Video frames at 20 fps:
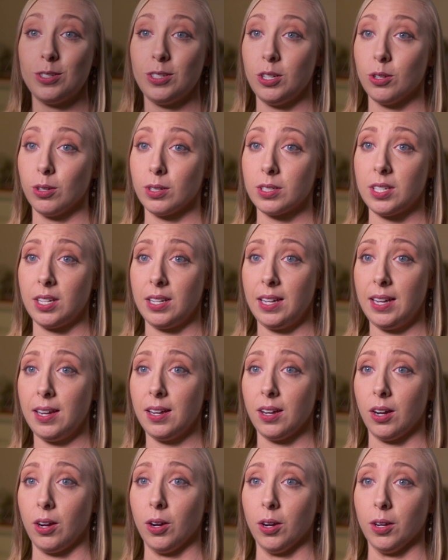in New York
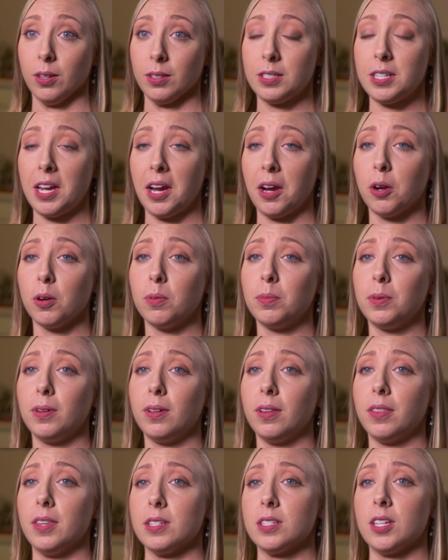City are
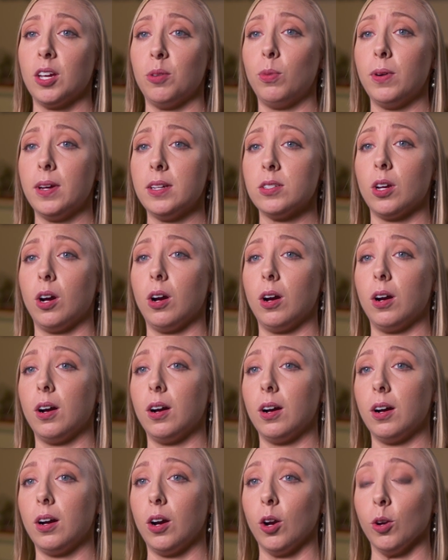terrible. The subways
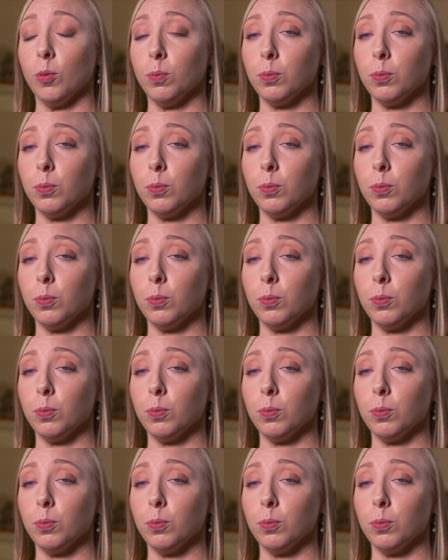are